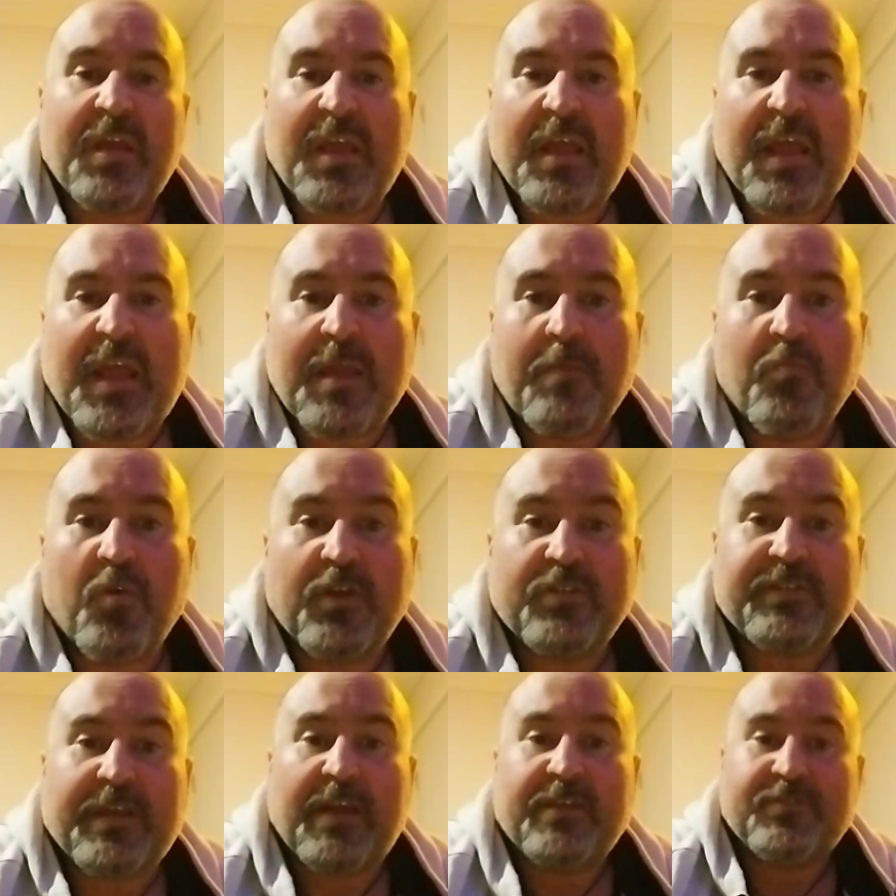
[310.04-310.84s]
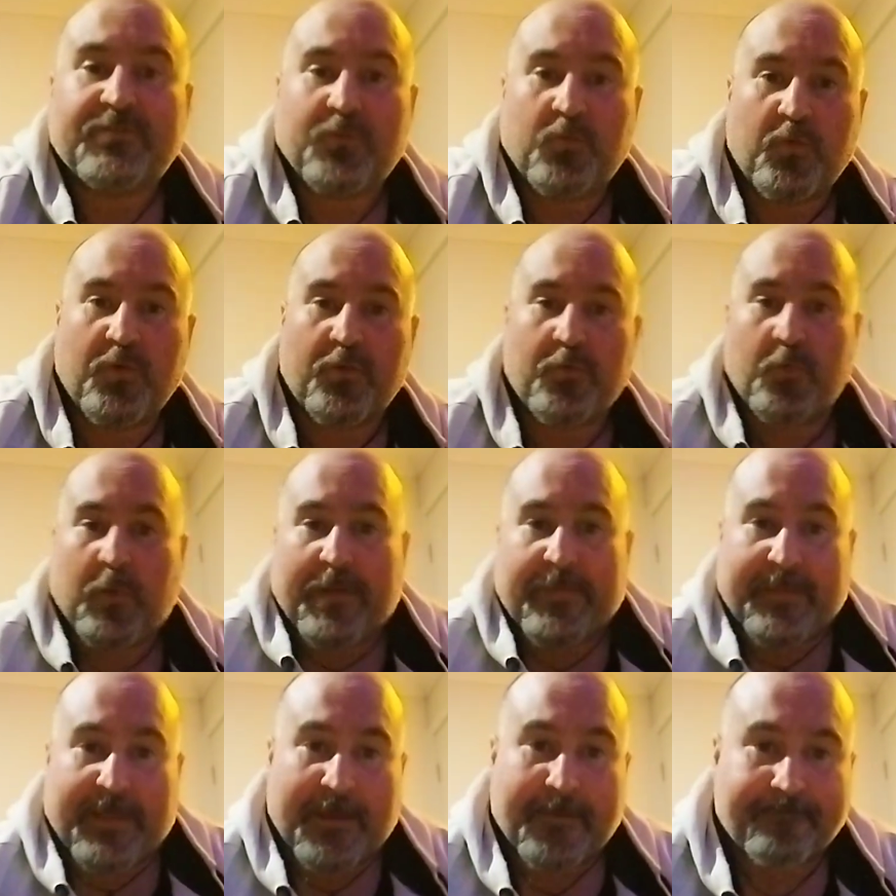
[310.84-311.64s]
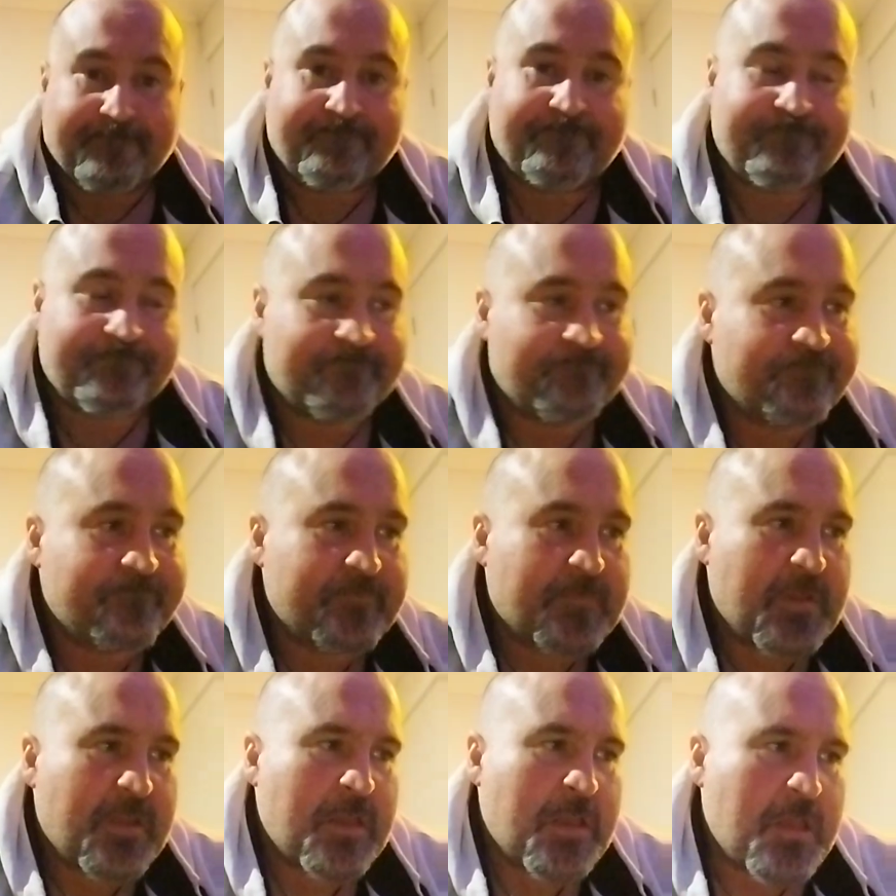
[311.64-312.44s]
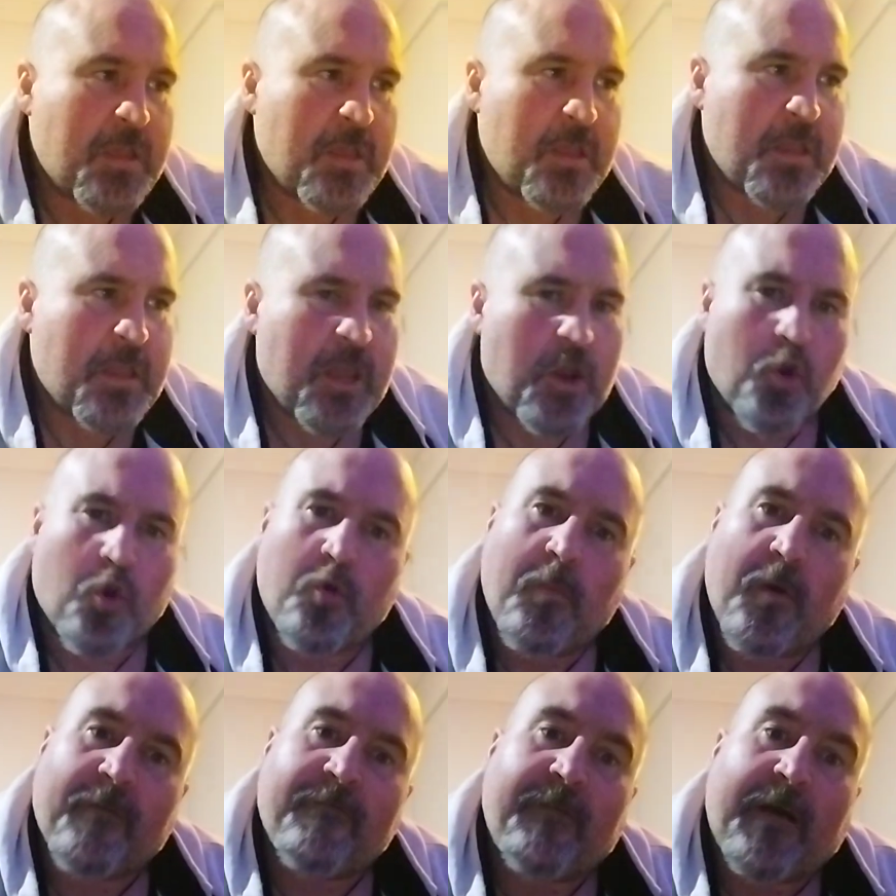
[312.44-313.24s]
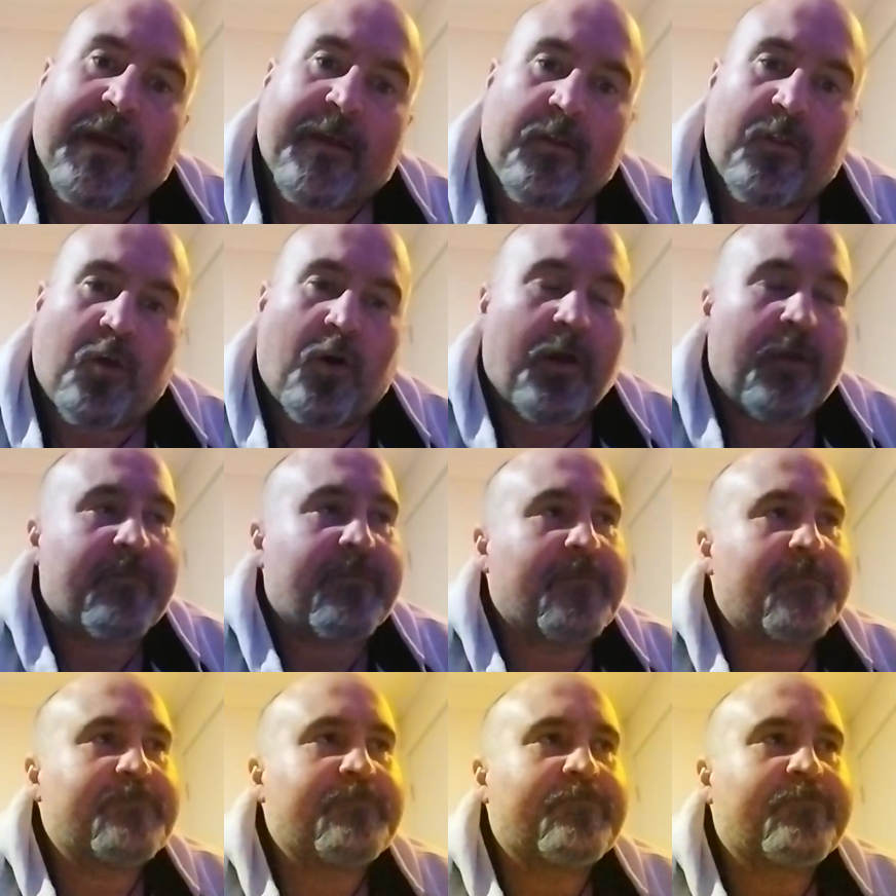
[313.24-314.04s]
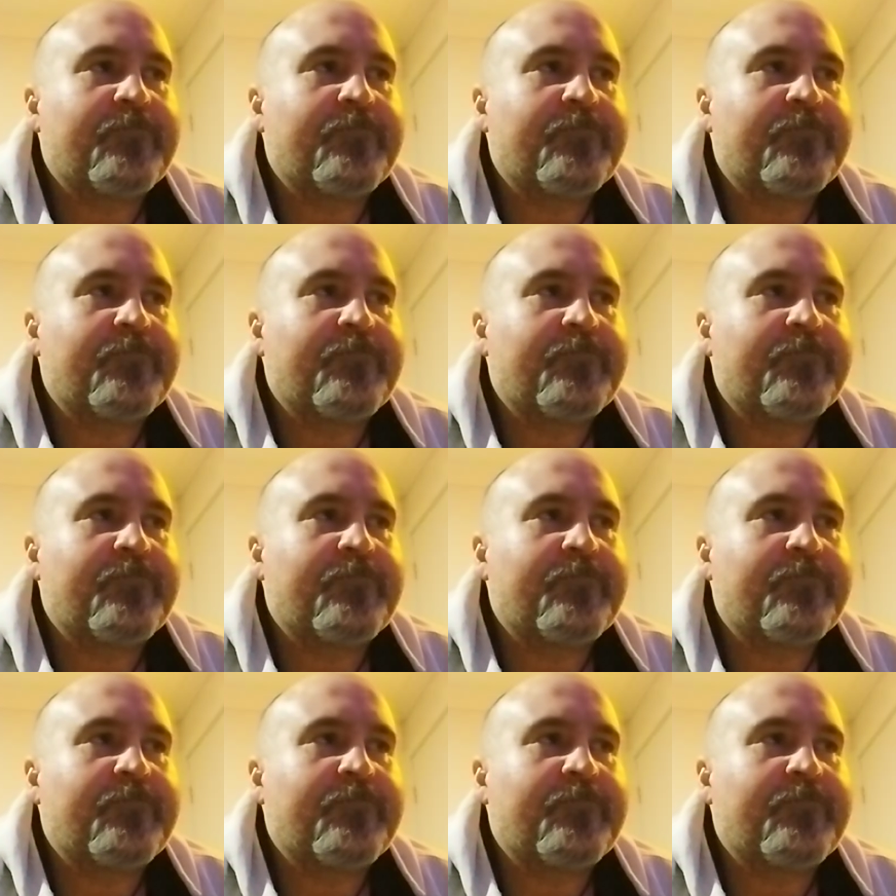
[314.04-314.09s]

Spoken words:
He might change the world one day. In all my fucking life.